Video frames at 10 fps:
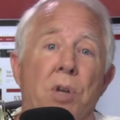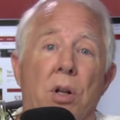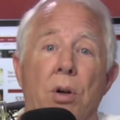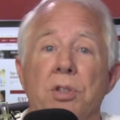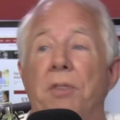the
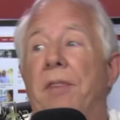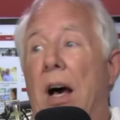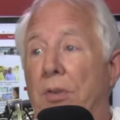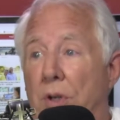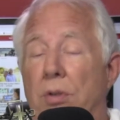closing
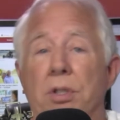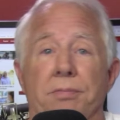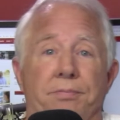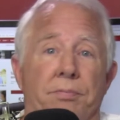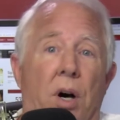values
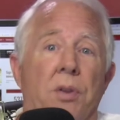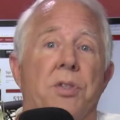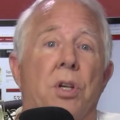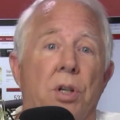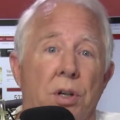of all the
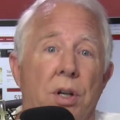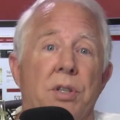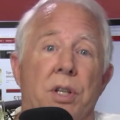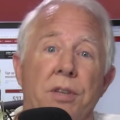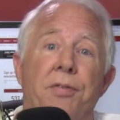
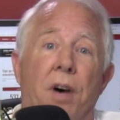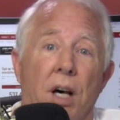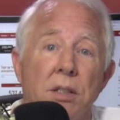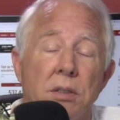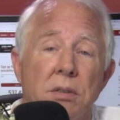securities in the
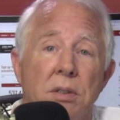fund,